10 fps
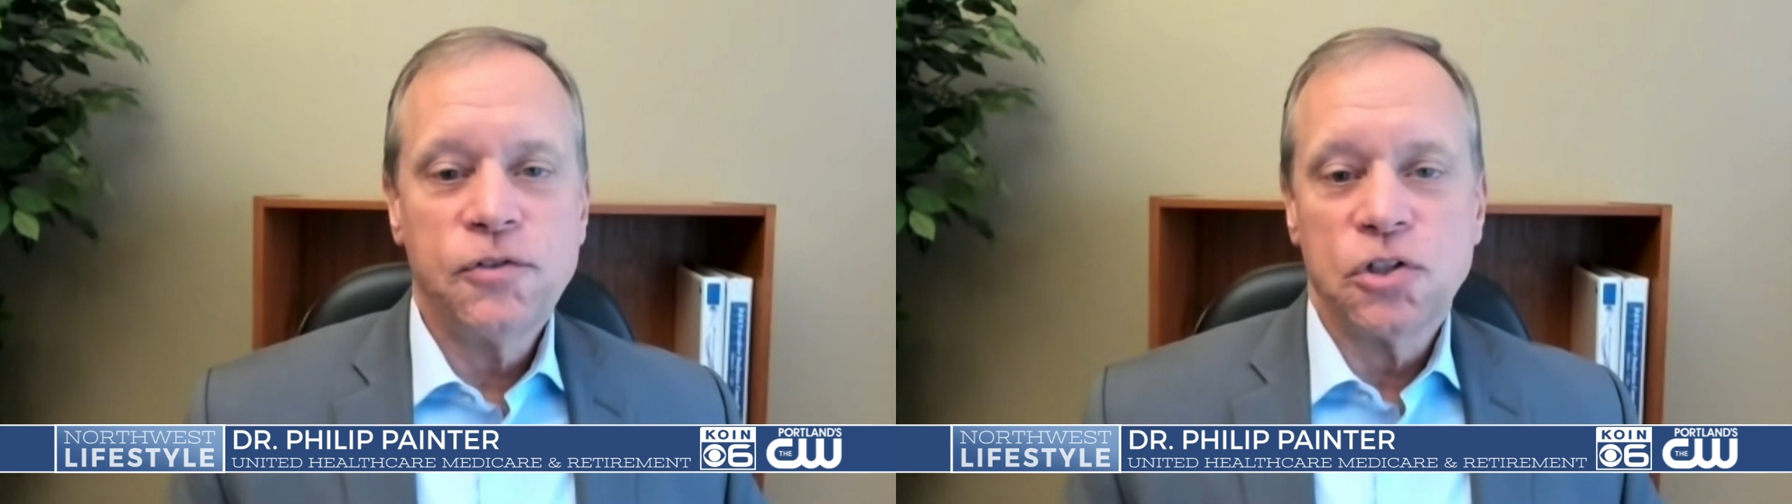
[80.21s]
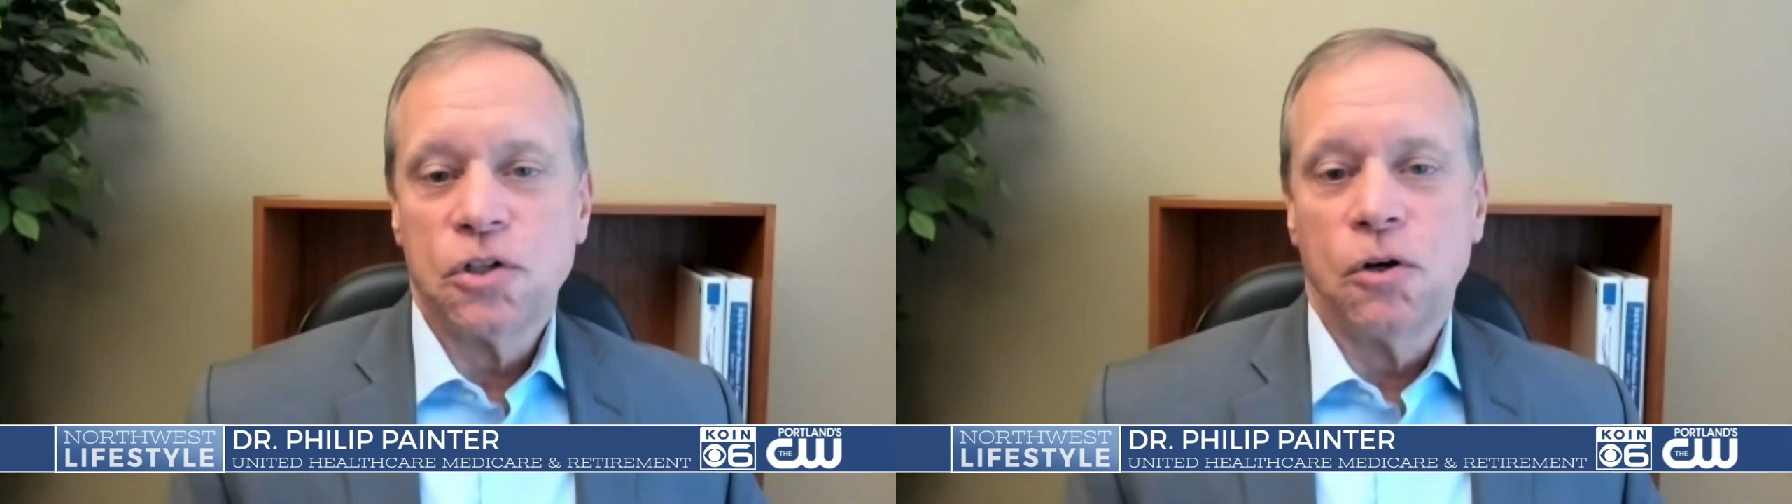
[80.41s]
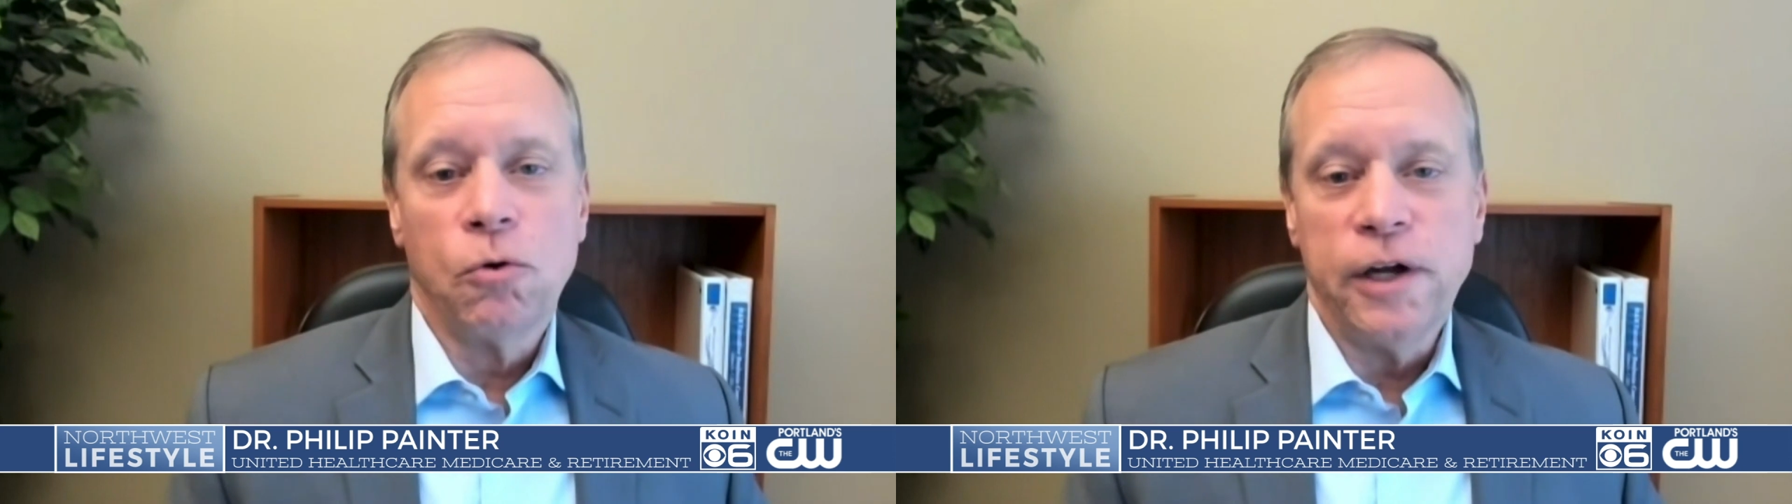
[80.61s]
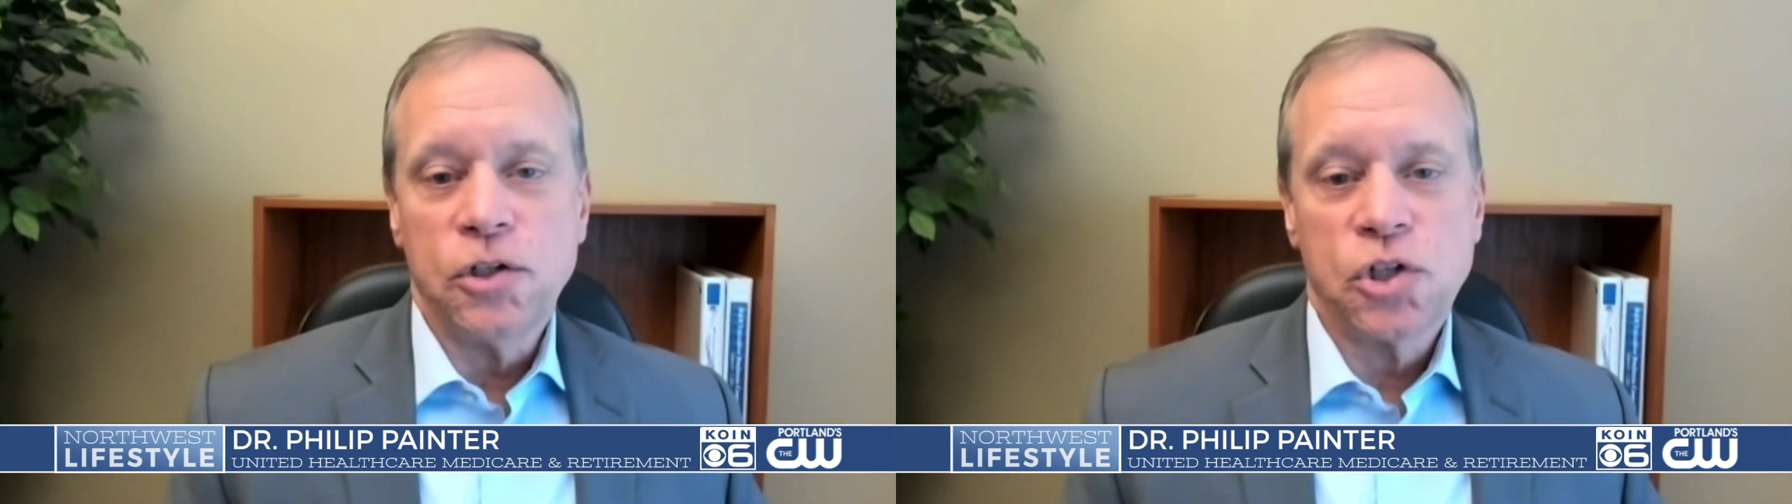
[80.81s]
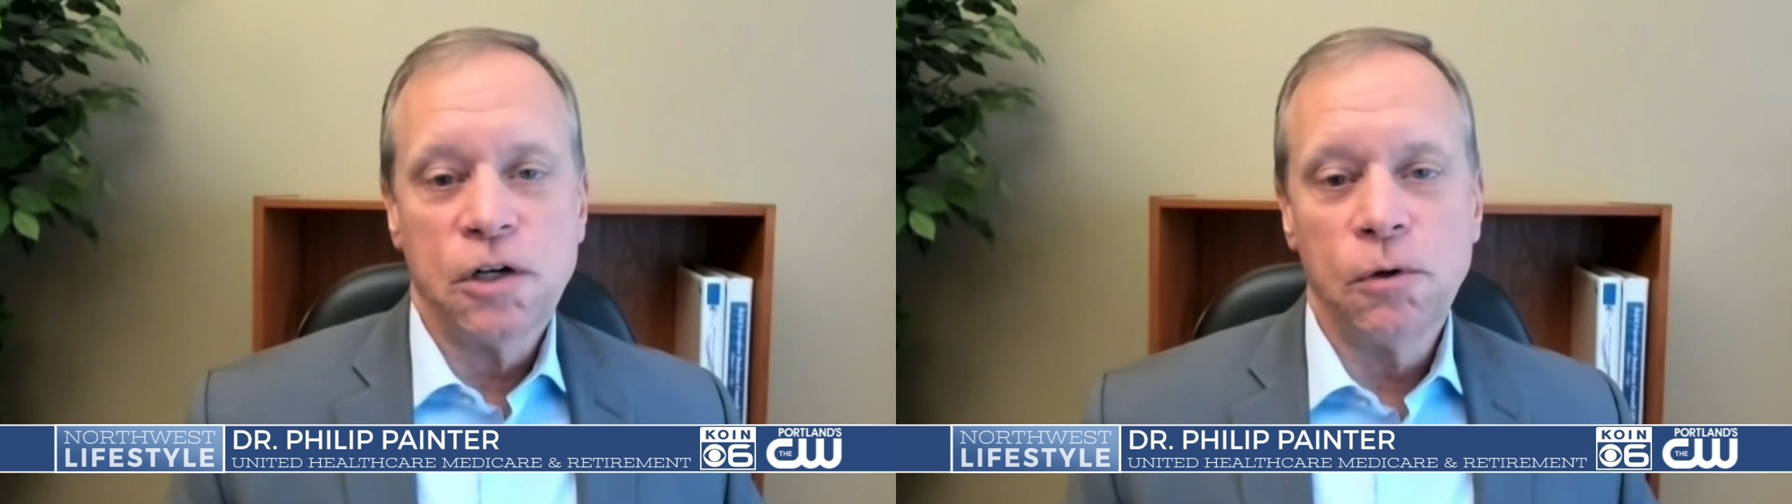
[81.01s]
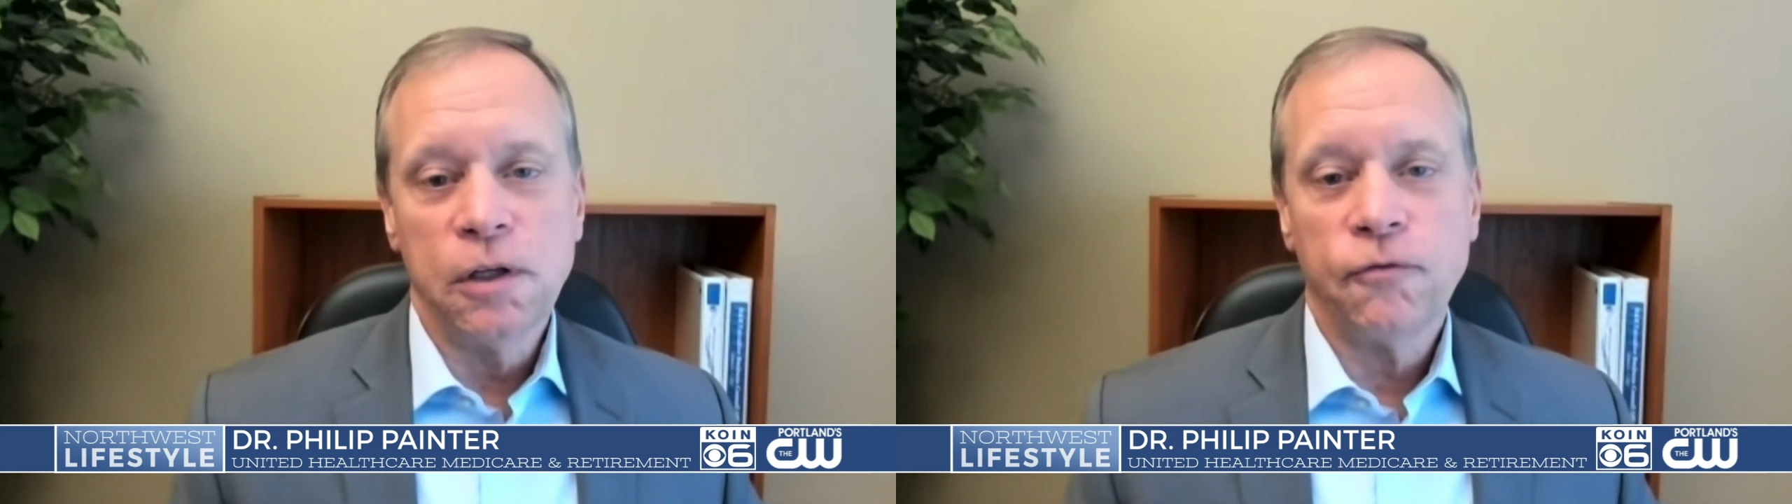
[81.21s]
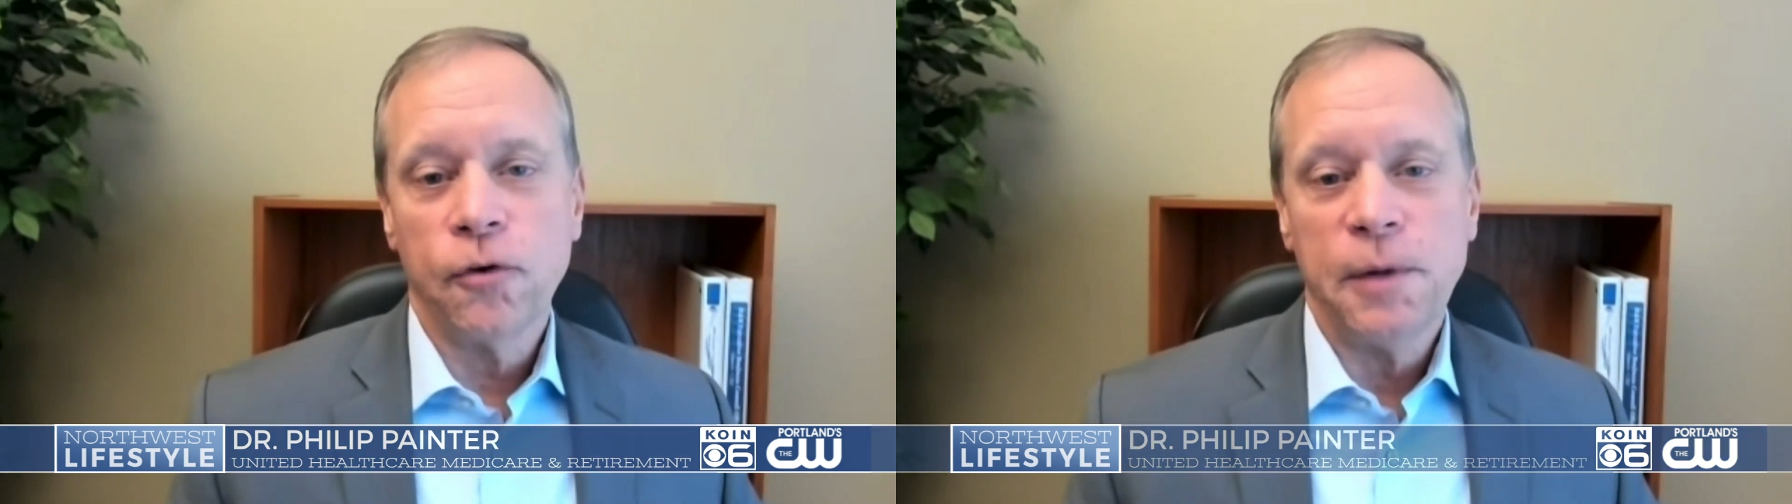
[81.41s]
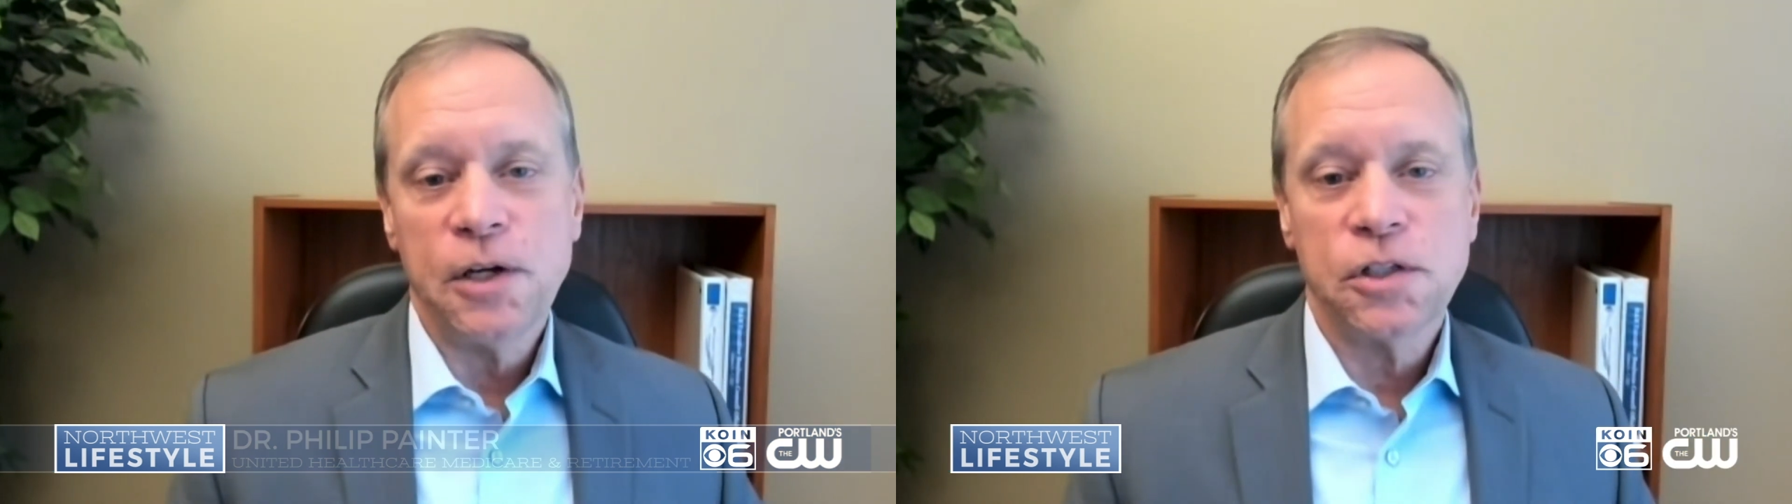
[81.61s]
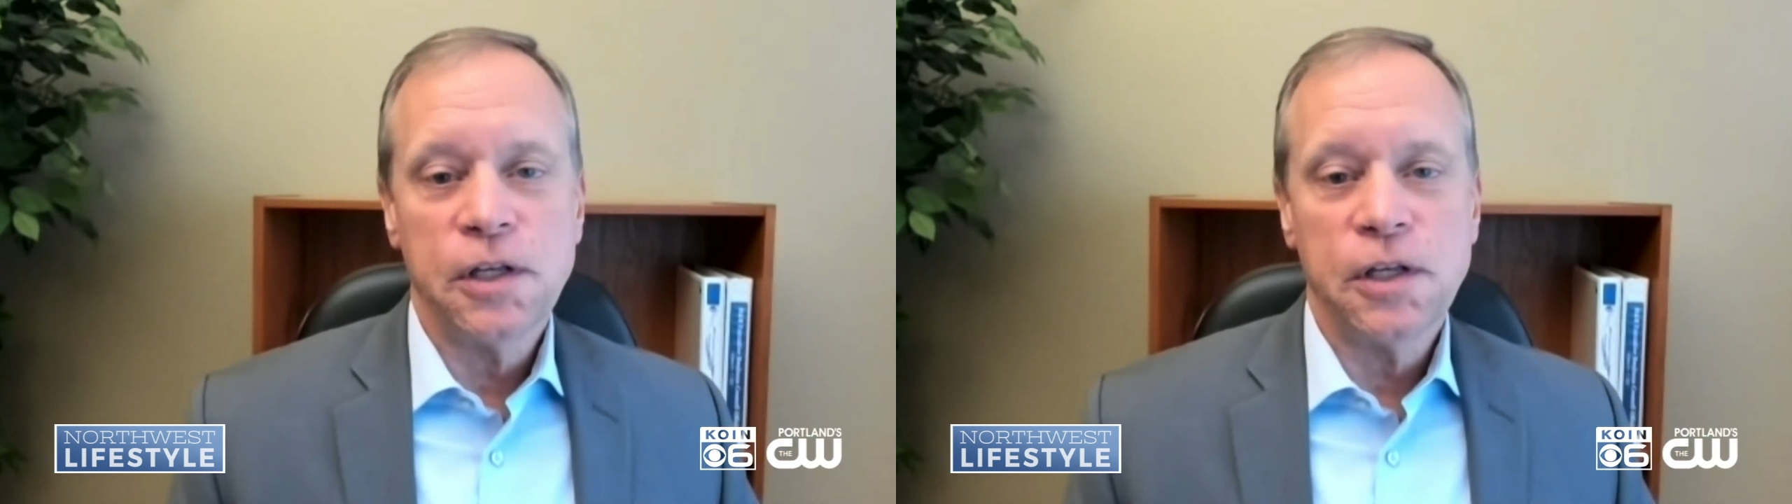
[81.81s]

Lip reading: just great general information